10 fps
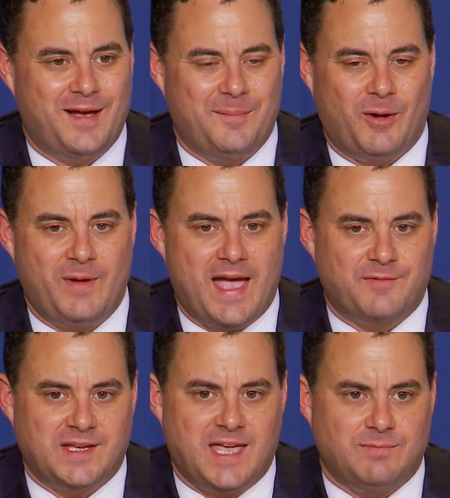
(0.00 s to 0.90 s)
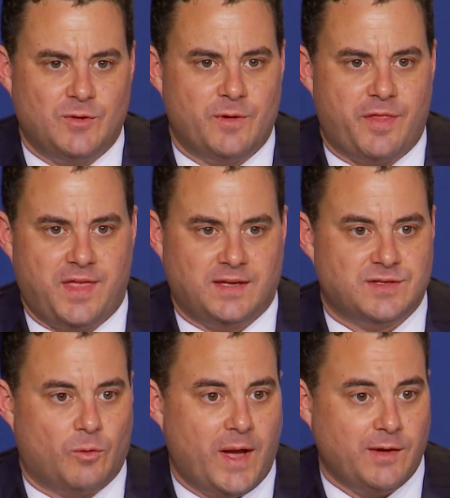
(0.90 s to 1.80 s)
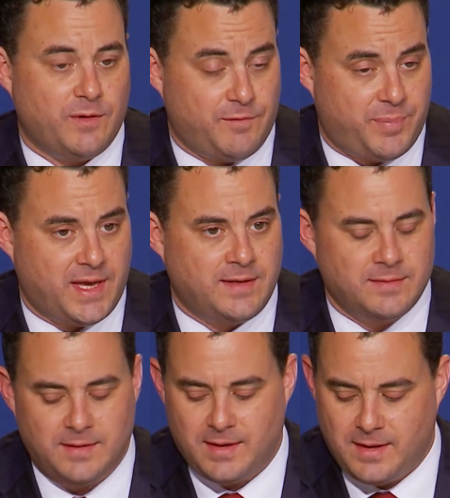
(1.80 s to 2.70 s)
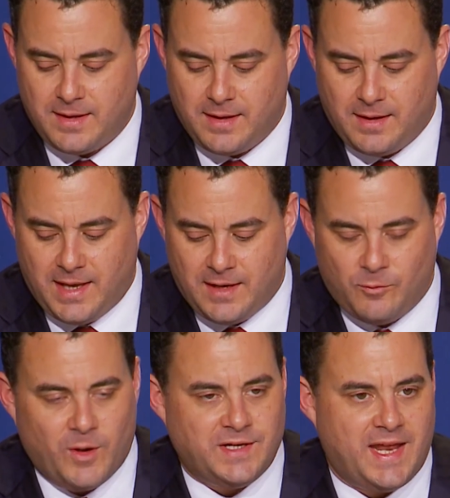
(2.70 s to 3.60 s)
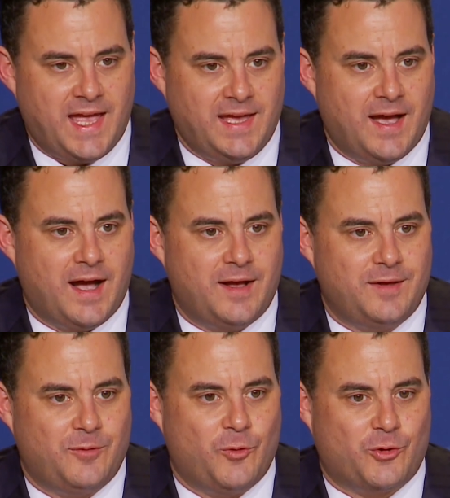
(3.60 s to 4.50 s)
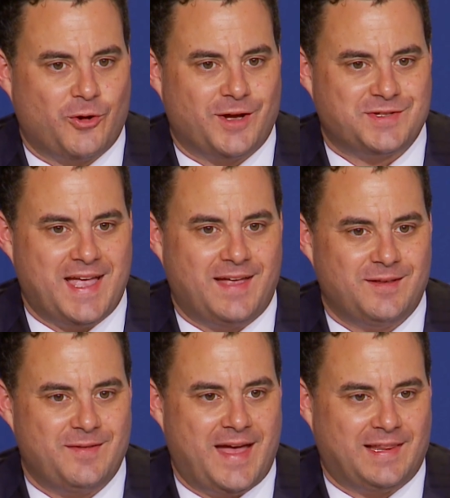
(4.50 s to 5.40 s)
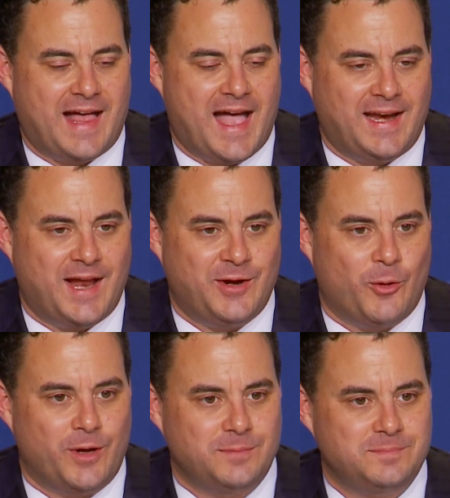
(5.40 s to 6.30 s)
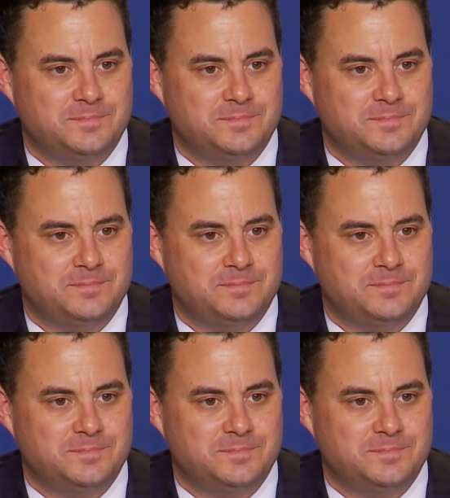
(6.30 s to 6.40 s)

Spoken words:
But we have to keep doing things the way we've been, and one day we'll cross that line. I know it.